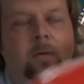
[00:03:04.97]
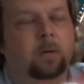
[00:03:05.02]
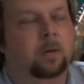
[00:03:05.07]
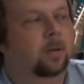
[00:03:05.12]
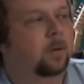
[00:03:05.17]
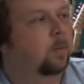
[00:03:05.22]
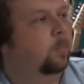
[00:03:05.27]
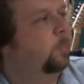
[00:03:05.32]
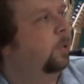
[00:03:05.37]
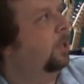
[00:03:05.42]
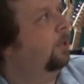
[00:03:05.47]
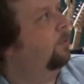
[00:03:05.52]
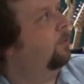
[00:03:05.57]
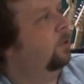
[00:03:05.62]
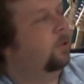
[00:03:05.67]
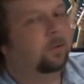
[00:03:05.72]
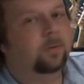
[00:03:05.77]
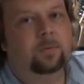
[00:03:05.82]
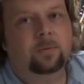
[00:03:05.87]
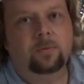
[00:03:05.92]
a
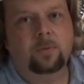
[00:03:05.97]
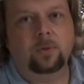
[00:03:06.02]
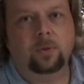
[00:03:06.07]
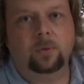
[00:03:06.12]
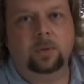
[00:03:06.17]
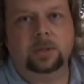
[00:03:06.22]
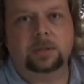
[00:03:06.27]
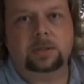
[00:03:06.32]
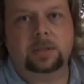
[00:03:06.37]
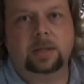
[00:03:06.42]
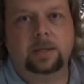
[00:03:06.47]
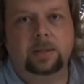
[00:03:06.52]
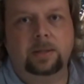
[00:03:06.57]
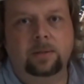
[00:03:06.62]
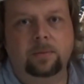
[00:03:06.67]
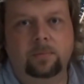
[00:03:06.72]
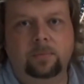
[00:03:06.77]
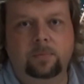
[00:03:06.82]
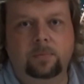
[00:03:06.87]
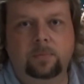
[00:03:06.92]
Peavey USA